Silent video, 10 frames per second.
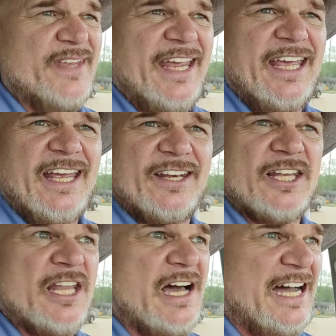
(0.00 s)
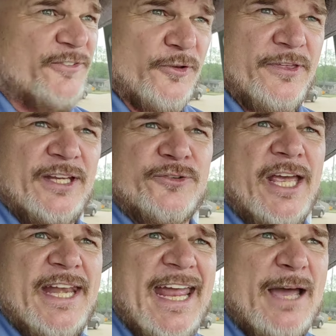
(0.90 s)
And lots of things
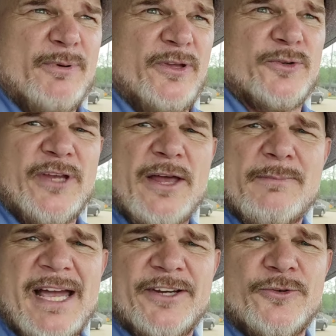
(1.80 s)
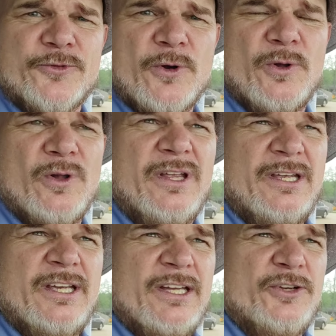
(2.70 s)
had to happen that was out of my control
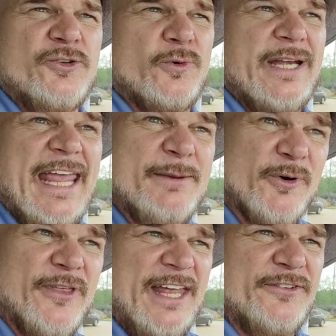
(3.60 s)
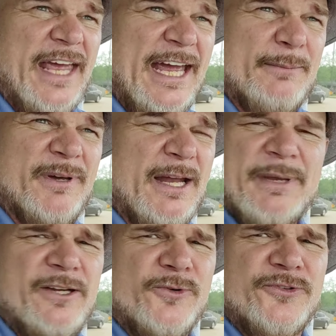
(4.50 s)
to enable that to happen. I
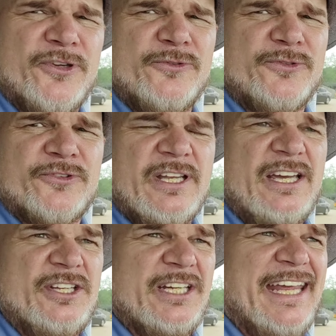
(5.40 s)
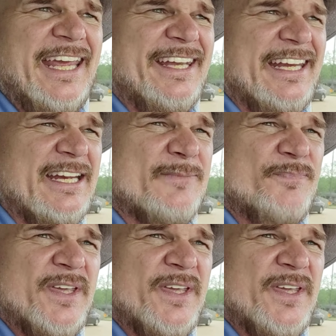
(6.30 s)
mean, it was, it was uncanny.